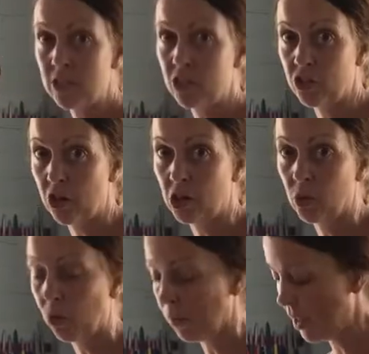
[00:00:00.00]
is the
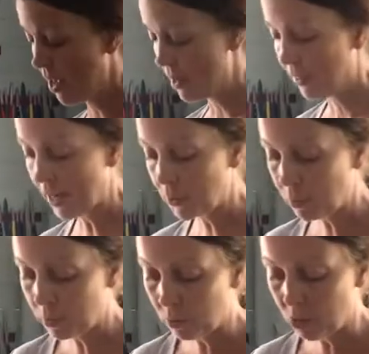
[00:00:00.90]
charcoal. That's
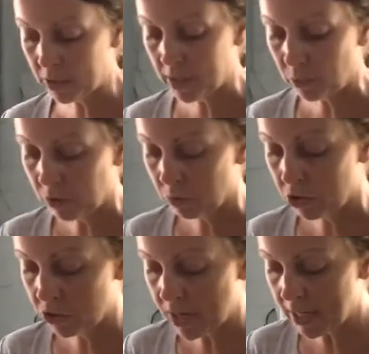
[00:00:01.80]
what we're working with. We're
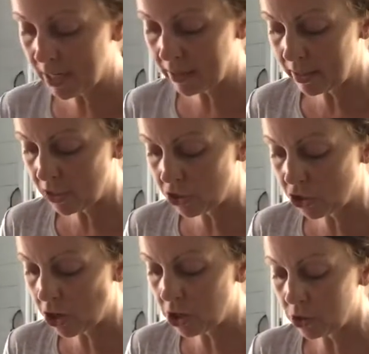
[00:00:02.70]
trying to get this
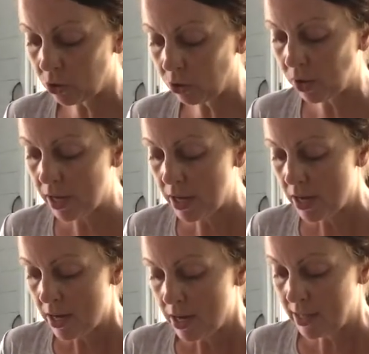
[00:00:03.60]
charcoal
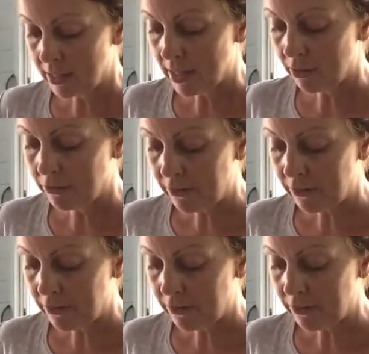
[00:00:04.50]
is the